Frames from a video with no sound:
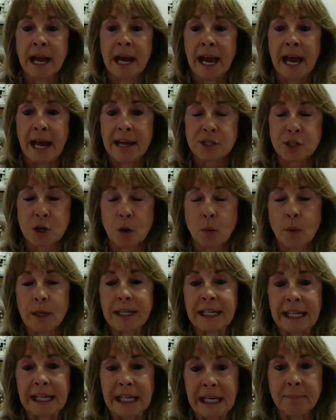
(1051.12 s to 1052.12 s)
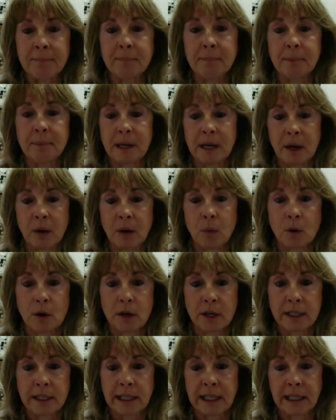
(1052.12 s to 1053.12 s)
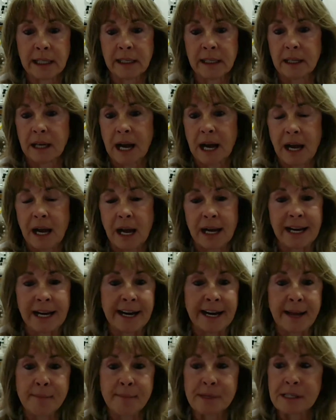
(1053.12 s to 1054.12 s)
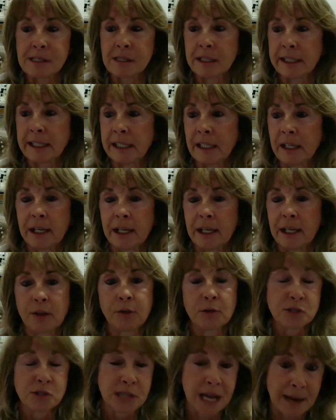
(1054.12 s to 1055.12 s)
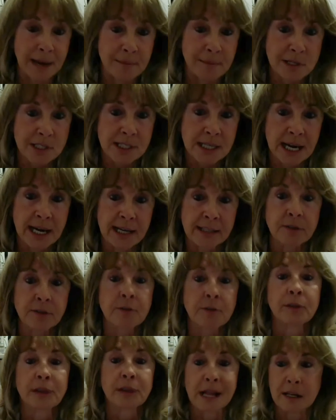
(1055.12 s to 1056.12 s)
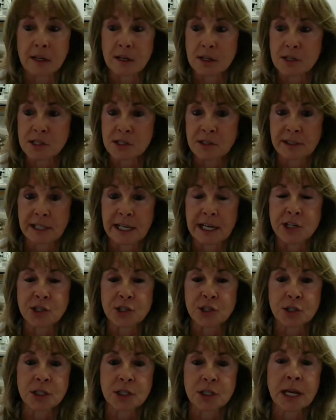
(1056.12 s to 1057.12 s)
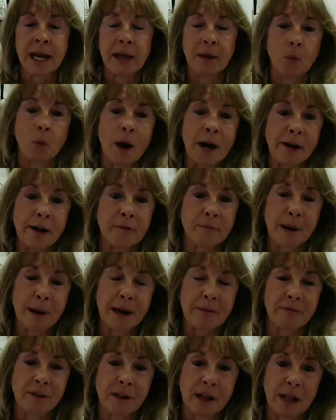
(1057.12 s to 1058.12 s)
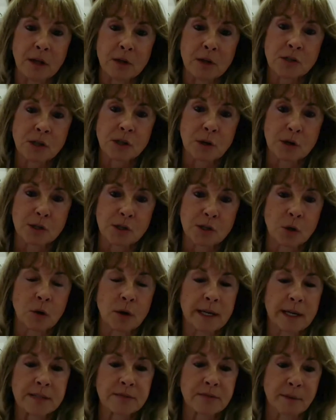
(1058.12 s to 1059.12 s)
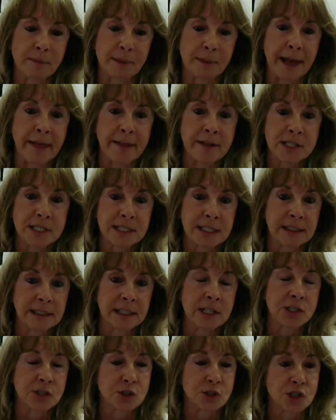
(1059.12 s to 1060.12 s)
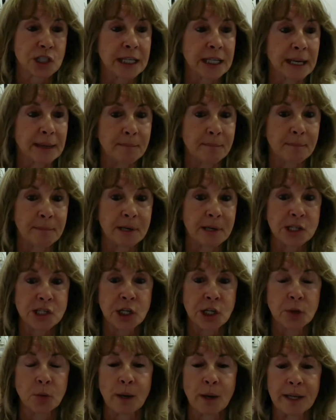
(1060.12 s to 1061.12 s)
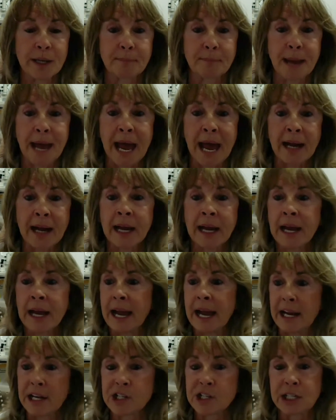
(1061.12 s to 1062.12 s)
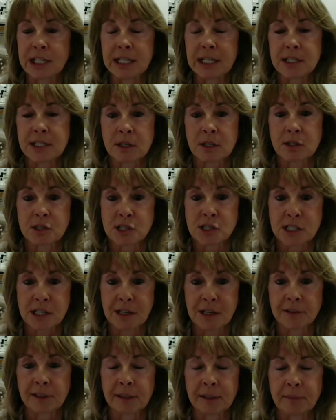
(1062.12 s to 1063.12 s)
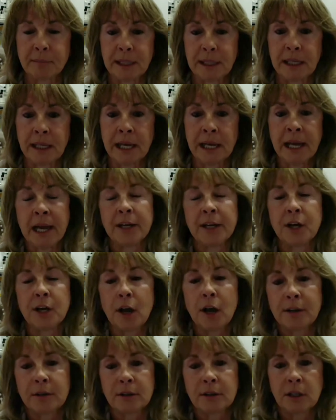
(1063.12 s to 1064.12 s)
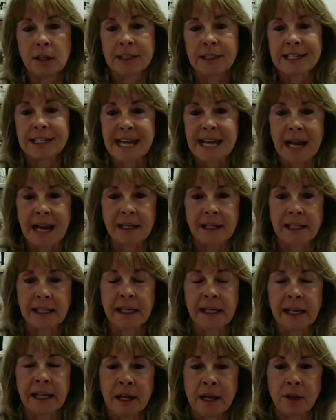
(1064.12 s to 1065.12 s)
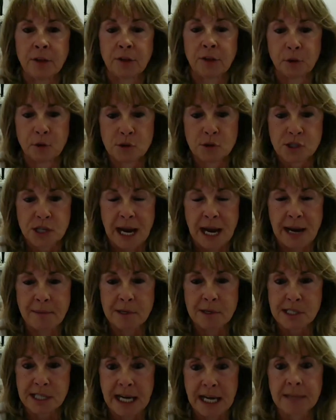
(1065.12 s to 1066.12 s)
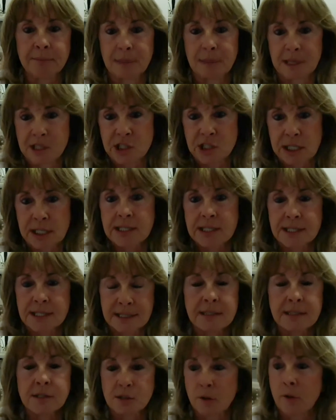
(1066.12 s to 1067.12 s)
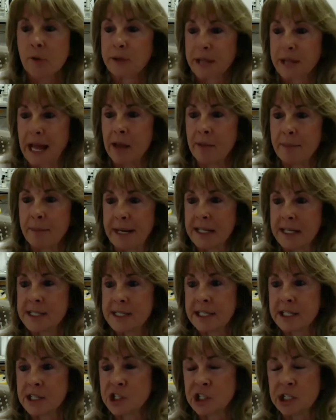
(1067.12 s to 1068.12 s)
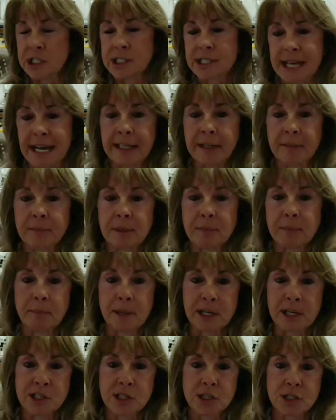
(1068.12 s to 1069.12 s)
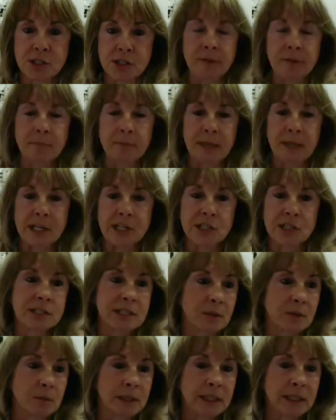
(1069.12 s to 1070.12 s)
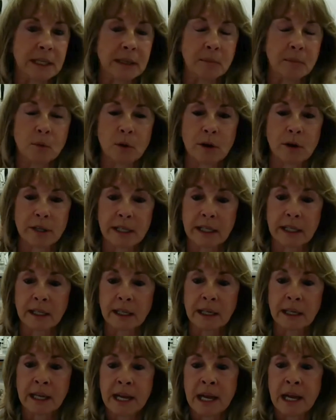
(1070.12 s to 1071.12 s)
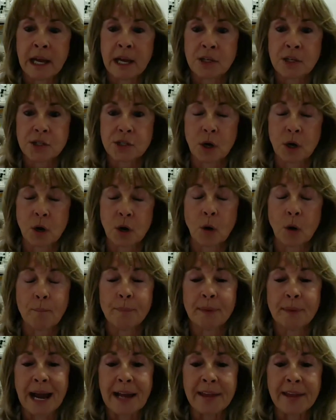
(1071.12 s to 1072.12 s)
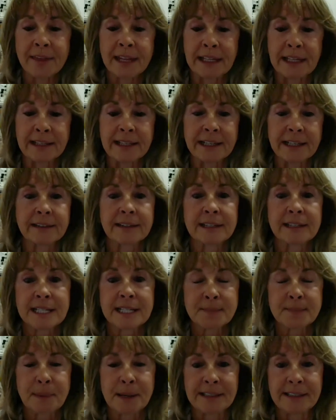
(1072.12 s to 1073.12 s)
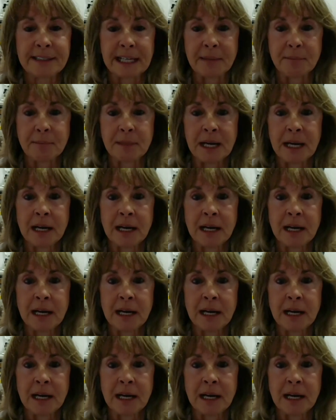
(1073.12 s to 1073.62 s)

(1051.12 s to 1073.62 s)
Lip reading: So we keep working academically through CyberSight, through teleconsultations. One of my fellows also is from another city, so she went back and she's consulting me, not exactly through CyberSight, but she's through telemedicine. She's sending me pictures of the patients and we keep working. So I think that this pandemic